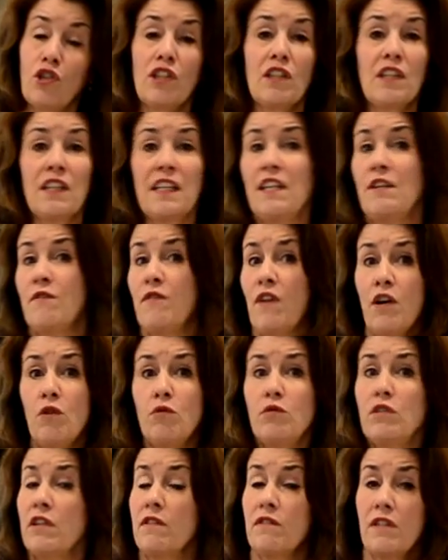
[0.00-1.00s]
leave
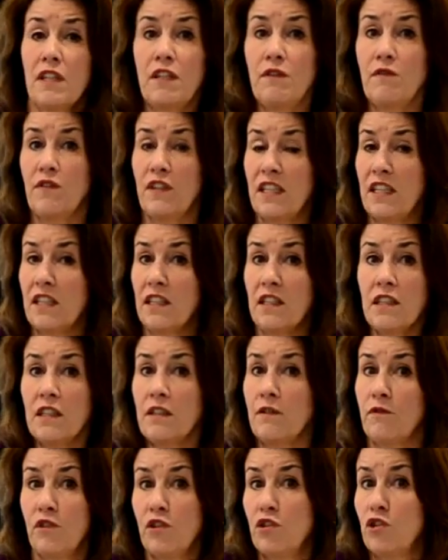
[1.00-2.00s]
out the vanilla
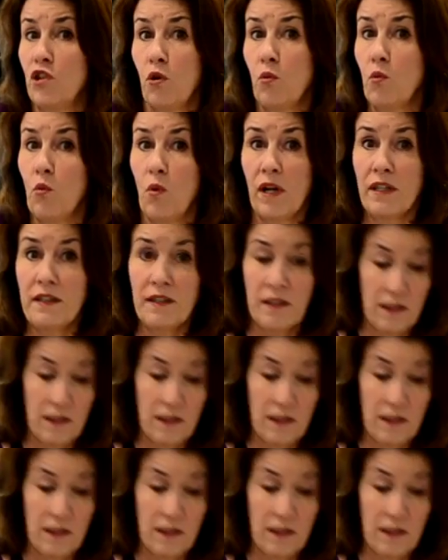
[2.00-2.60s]
if you don't want